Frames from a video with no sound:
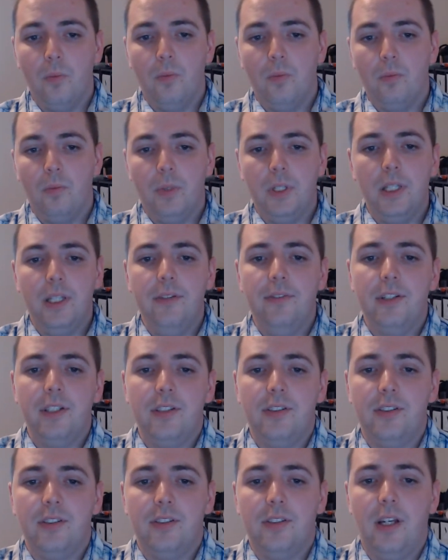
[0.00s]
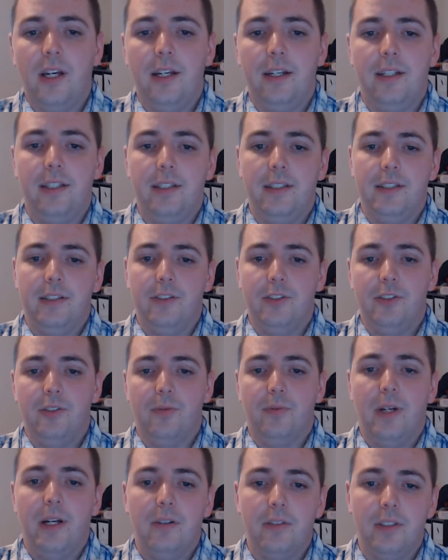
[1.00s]
We live in a society that is
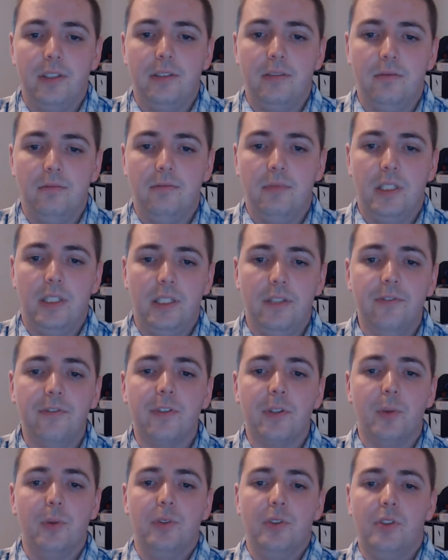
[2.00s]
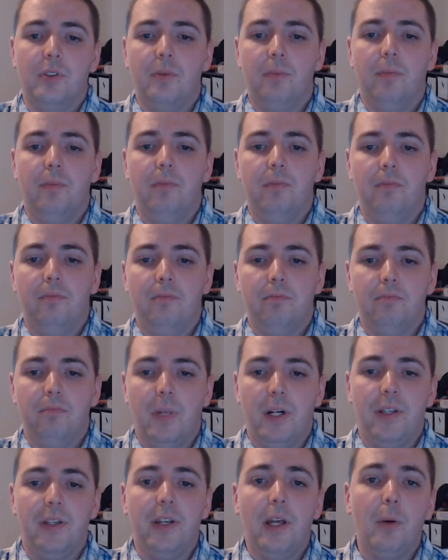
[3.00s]
surrounded and influenced by
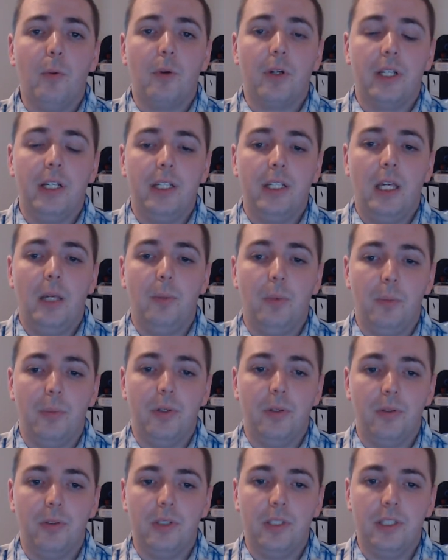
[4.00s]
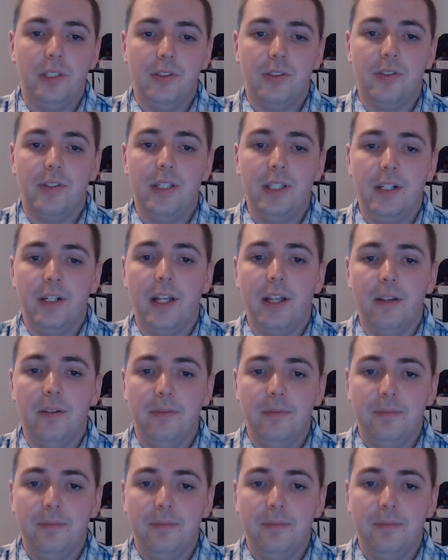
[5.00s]
the networking capabilities of the internet.